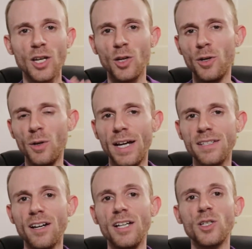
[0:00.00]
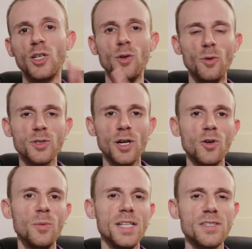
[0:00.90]
and coulée size can also
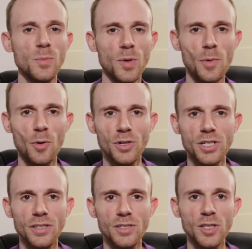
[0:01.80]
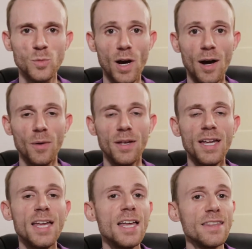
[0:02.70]
come into the proportions as well.
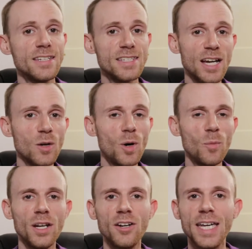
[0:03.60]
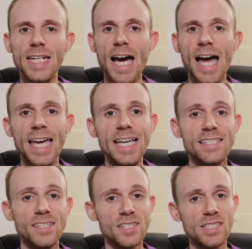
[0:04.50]
The second one we're looking at is
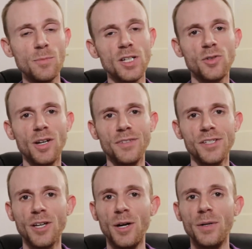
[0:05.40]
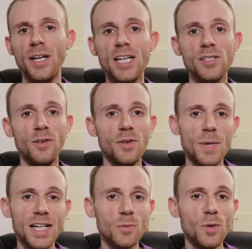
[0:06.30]
the symmetry of the stone. So if you
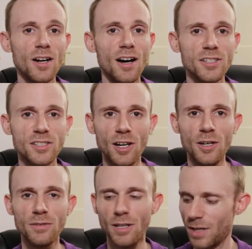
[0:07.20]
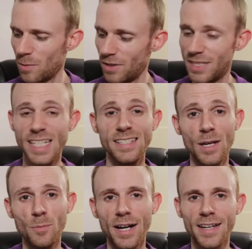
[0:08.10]
imagine we got a stone, I'll get my
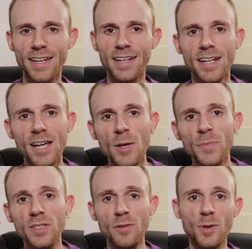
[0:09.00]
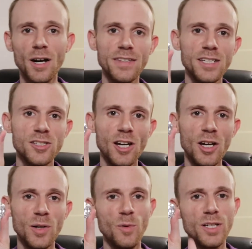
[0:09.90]
CZ back again. So if we got this
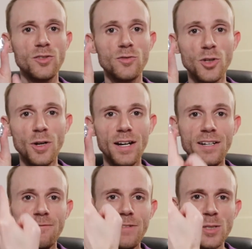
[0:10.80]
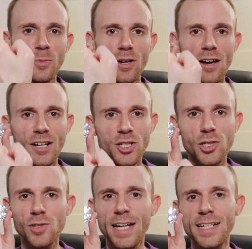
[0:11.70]
stone and we drew an invisible line
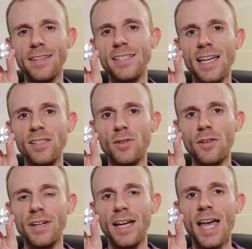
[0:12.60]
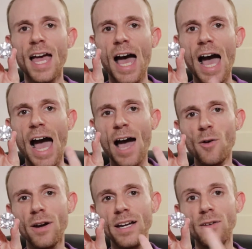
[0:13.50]
straight down the center of it,
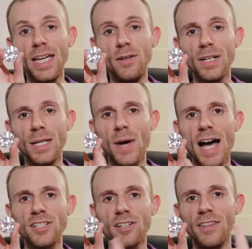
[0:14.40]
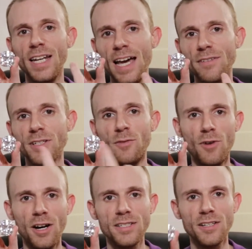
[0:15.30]
how evenly matched are the left and
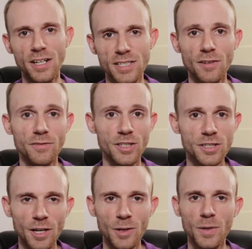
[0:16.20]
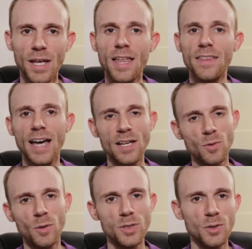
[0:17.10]
right sides of the stone? That's
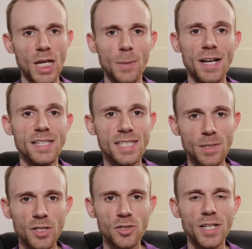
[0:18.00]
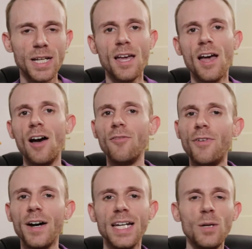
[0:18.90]
what we're talking about, symmetry. And
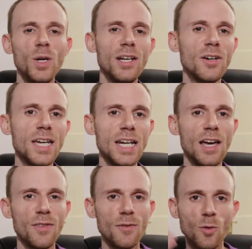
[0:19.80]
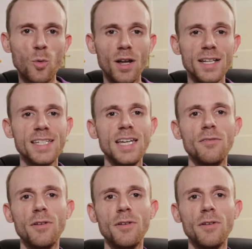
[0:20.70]
finally, we're looking at the quality of the